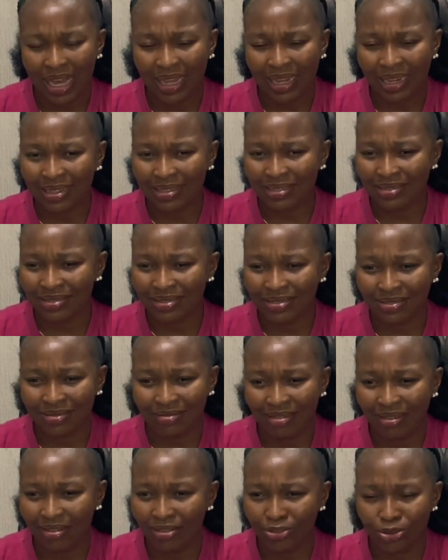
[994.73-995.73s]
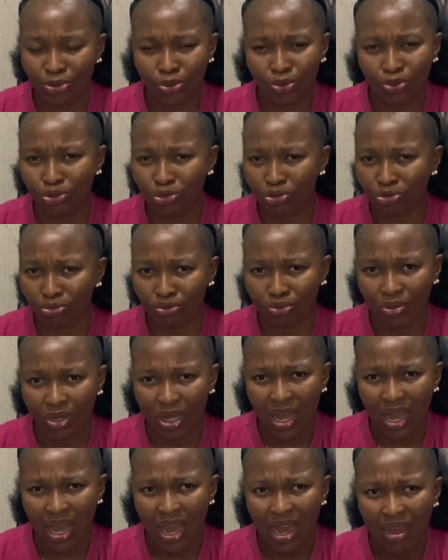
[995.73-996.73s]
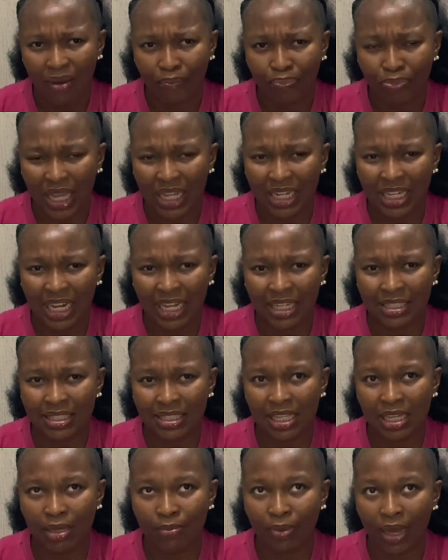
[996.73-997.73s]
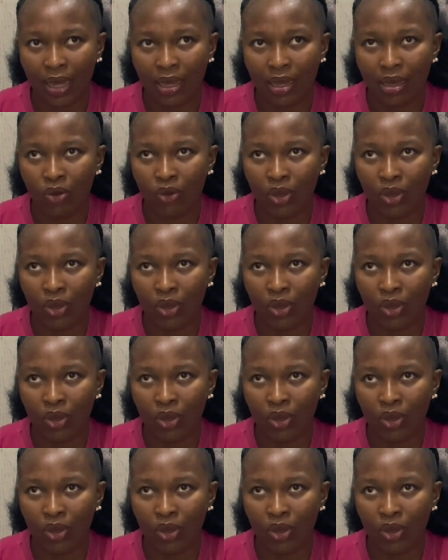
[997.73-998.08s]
And so true. And then I think back,